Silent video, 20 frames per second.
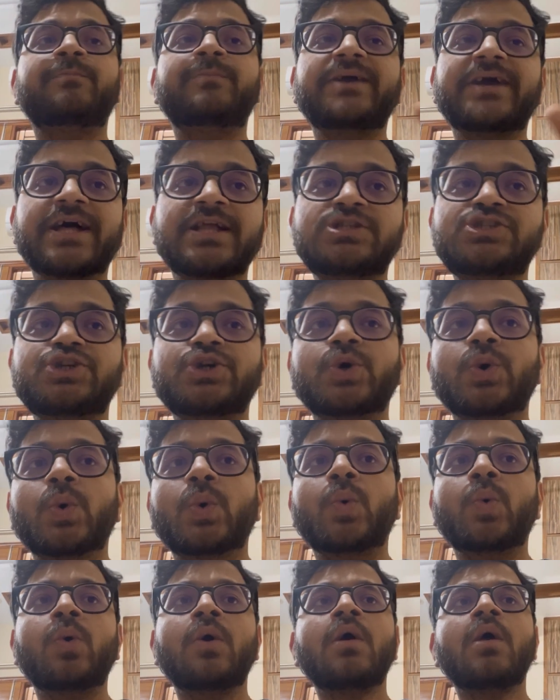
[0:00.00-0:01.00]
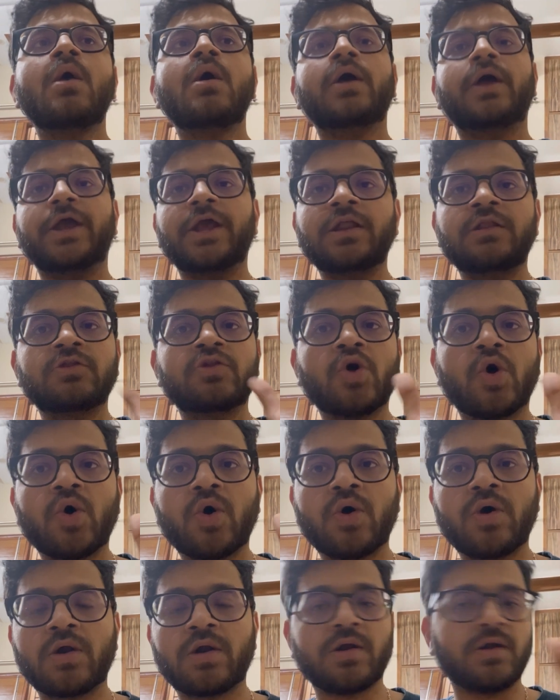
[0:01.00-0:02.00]
BHU,
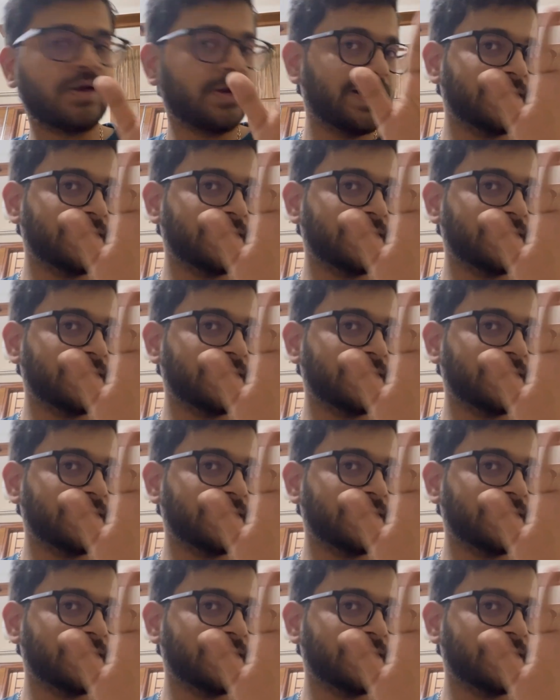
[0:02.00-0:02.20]
Indore.